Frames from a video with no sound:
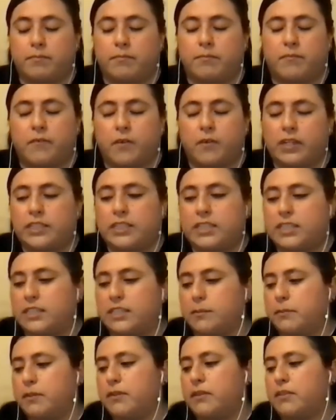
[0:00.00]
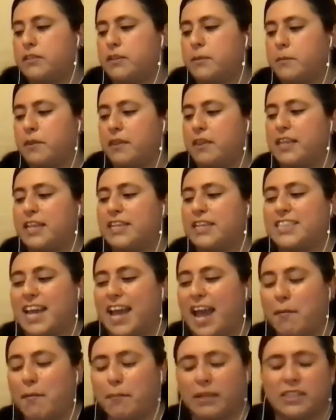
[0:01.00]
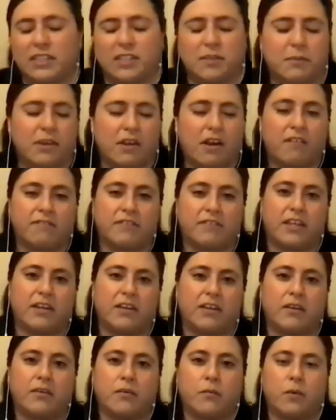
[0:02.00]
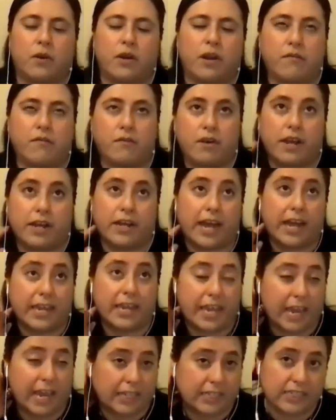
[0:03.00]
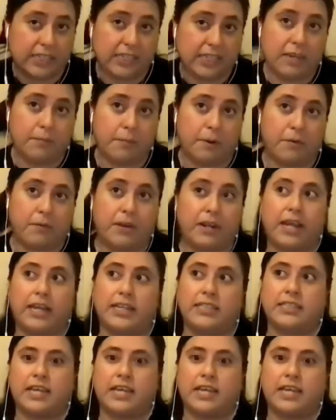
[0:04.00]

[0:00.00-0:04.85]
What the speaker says: for instance, some of the things that happen to me often whenever like I can't sleep, I realize